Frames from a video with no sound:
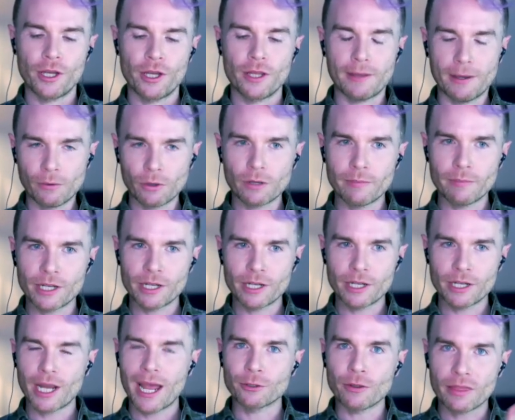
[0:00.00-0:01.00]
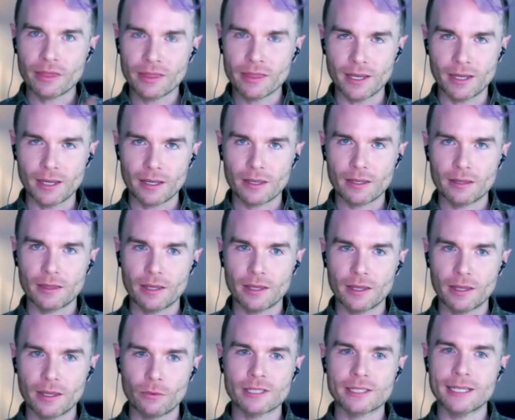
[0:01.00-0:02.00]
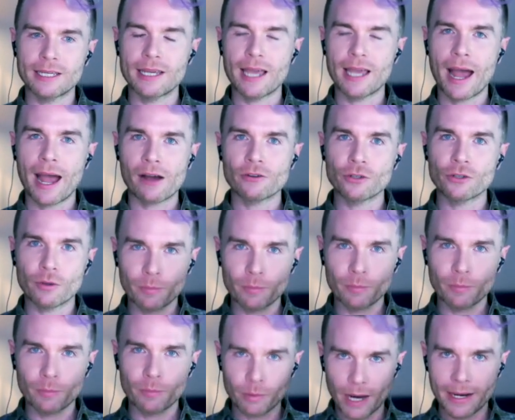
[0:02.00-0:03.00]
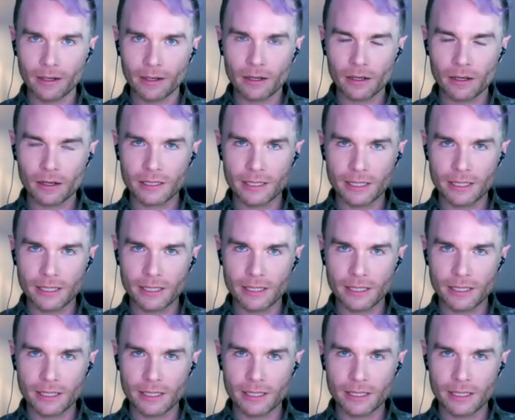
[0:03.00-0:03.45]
They want to measure how you think. They want to see how your brain